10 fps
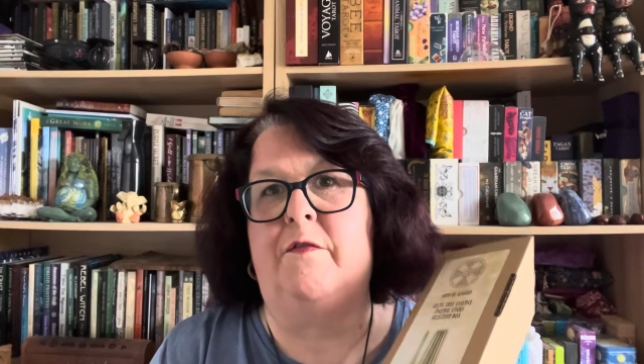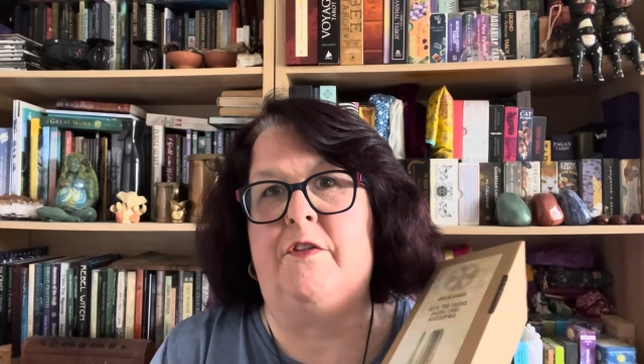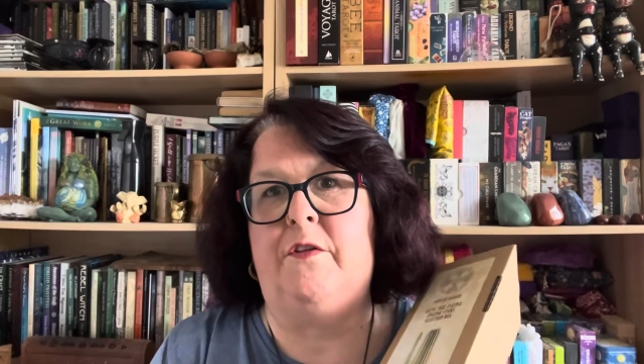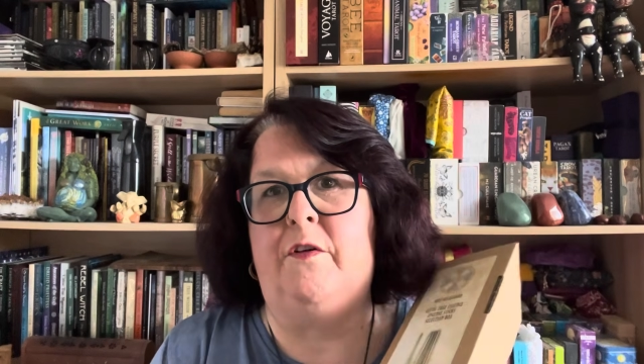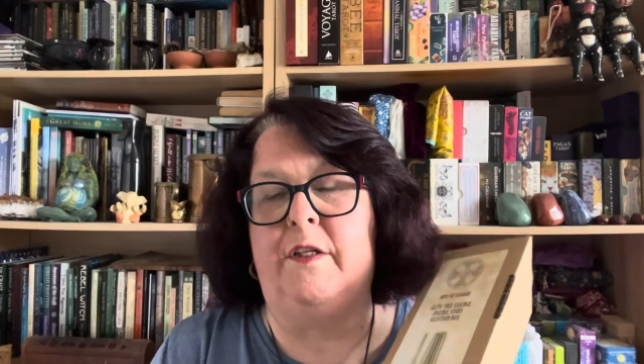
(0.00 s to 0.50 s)

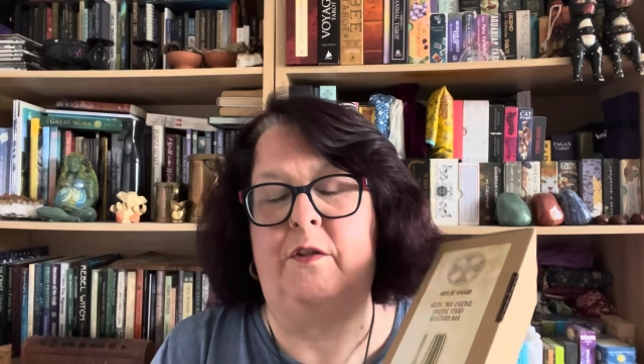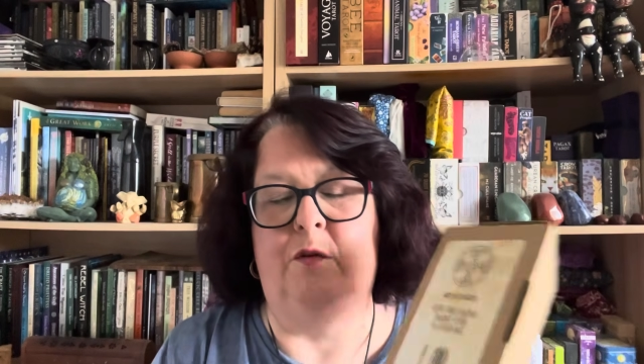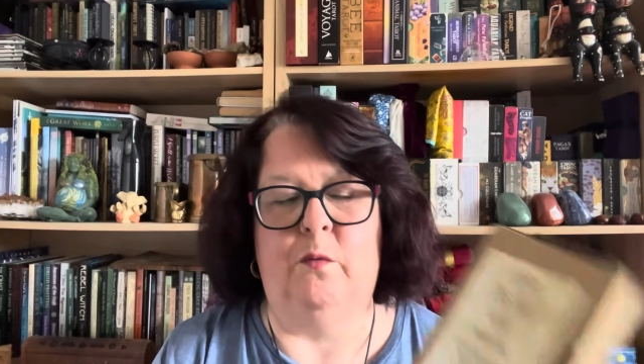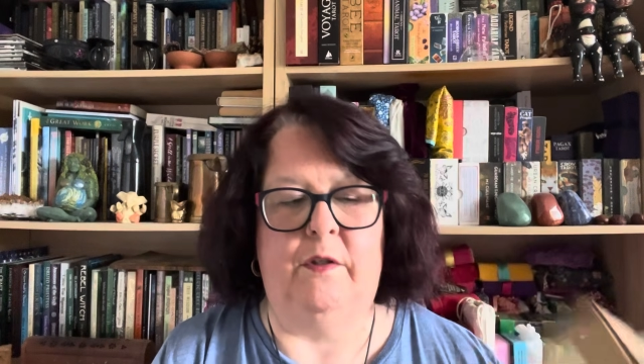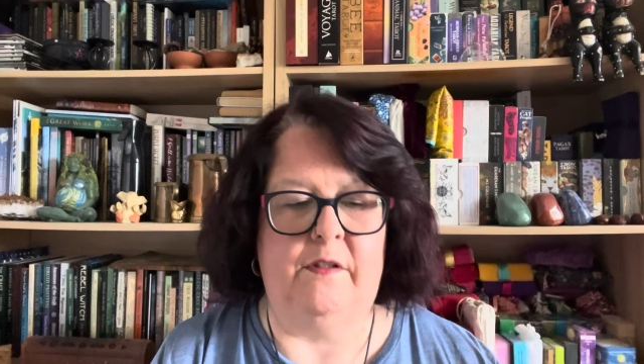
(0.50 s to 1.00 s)
So I
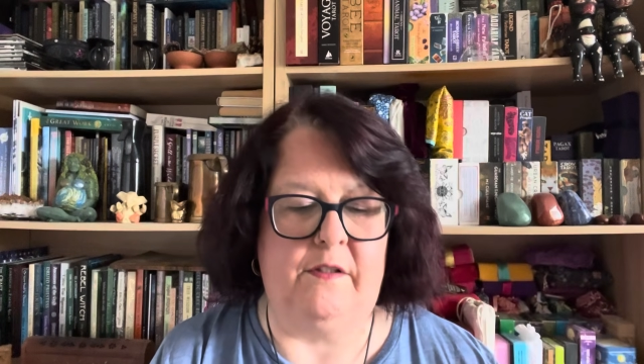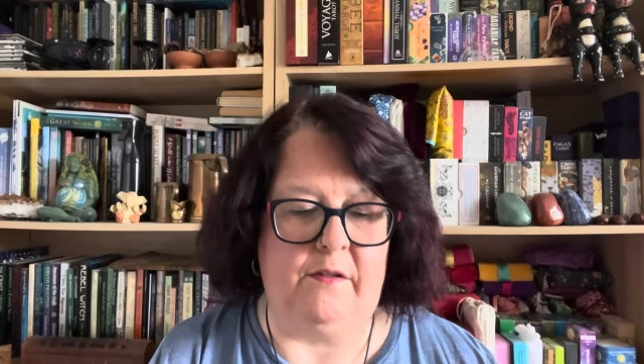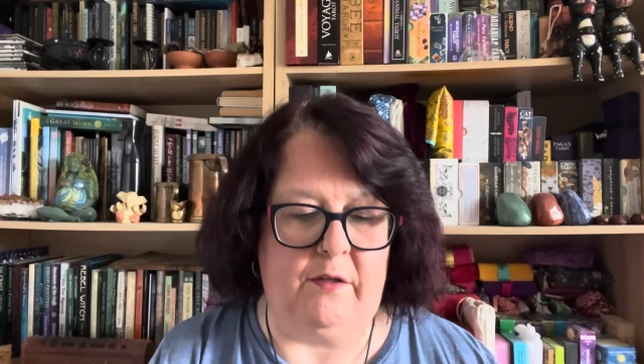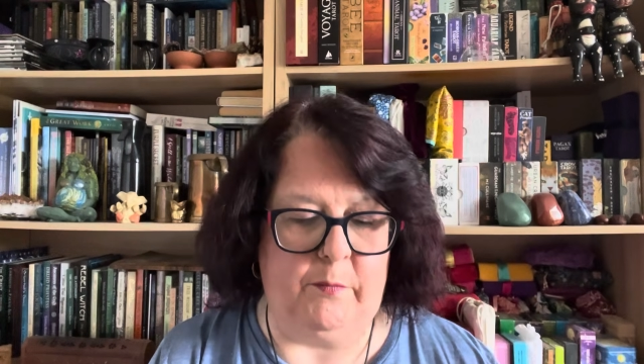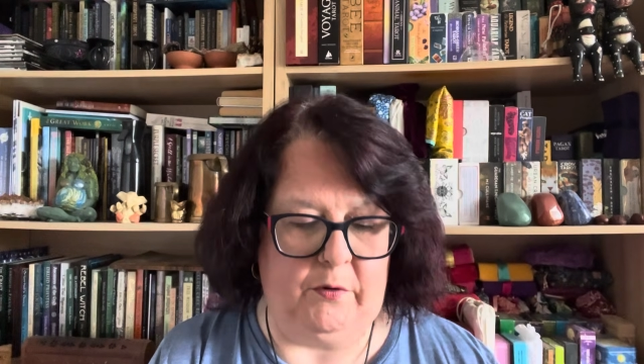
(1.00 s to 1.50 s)
got one and
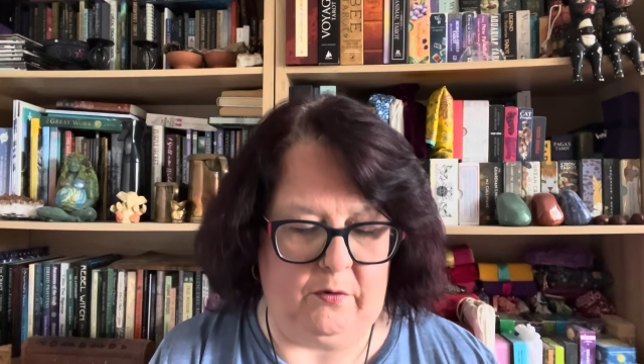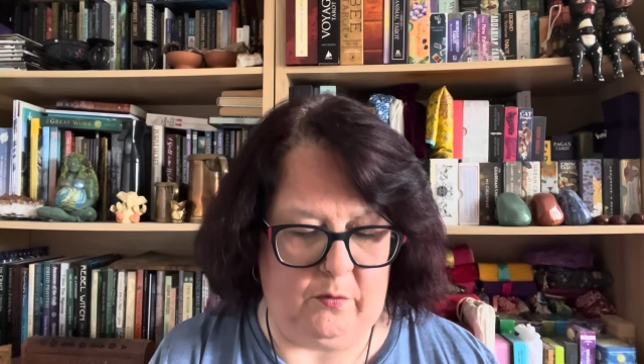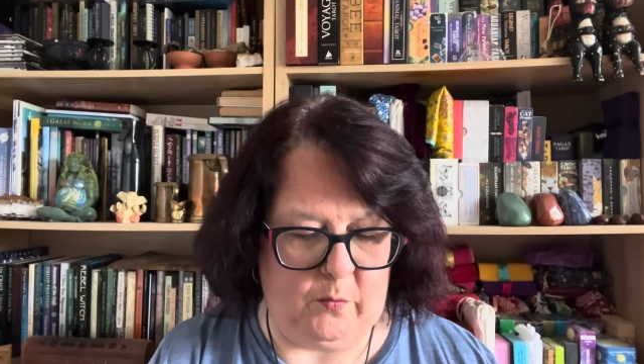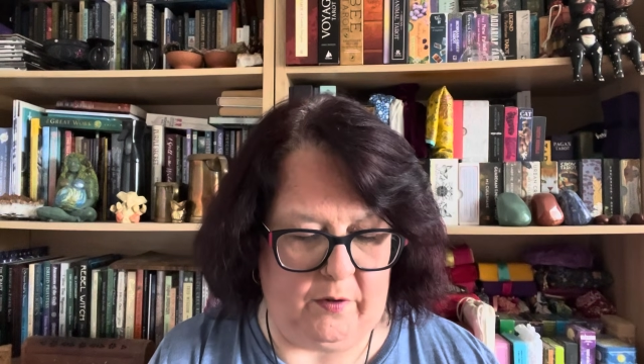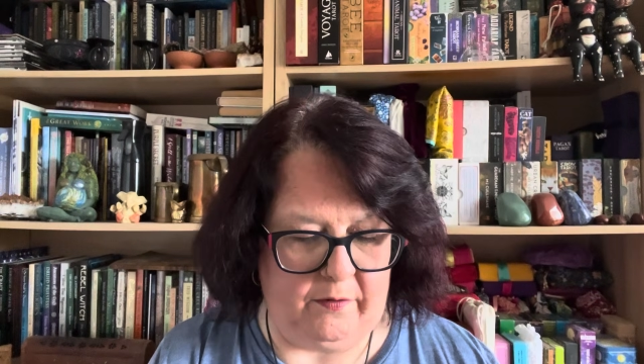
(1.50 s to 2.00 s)
Simon got
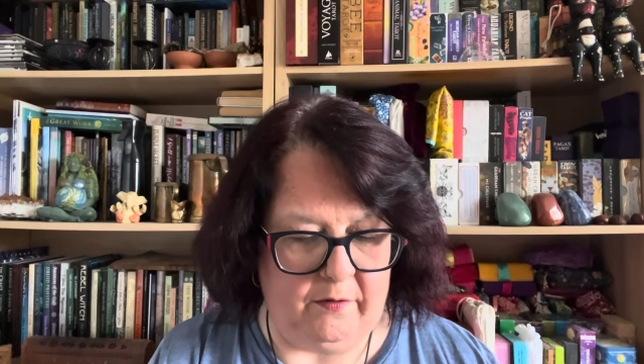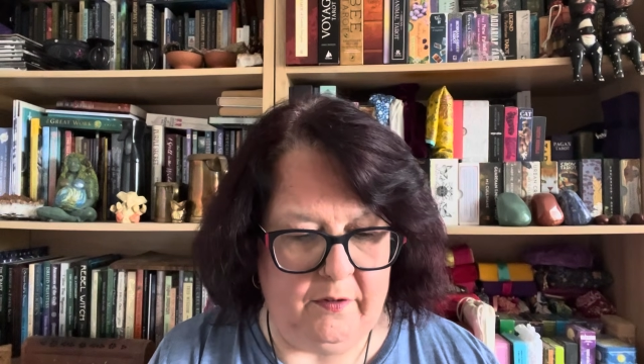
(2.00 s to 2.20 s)
one.